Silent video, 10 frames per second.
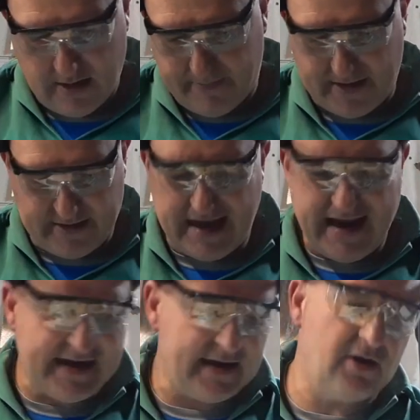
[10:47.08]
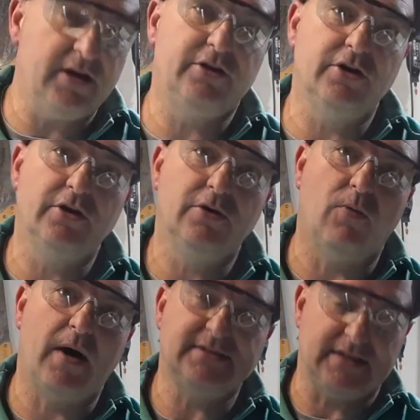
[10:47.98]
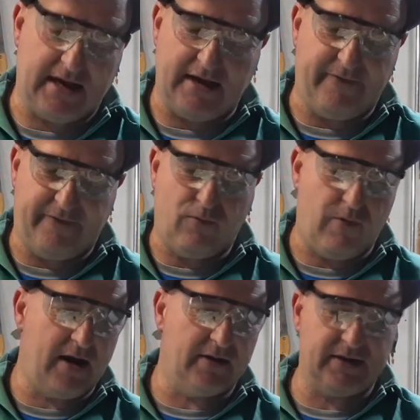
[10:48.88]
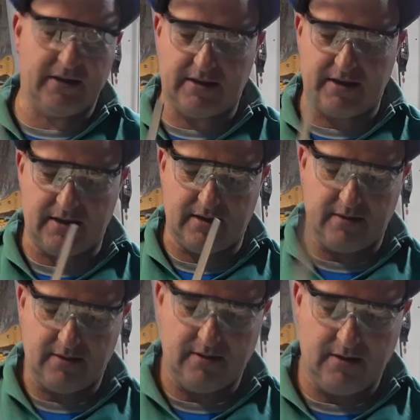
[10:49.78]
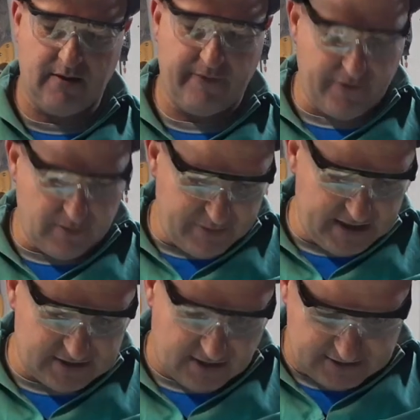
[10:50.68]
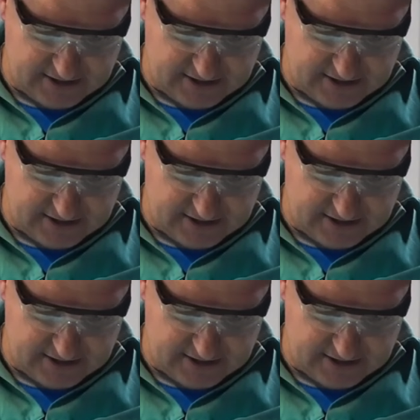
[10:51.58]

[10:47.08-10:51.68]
But that I can only do once I've welded the foot piece on,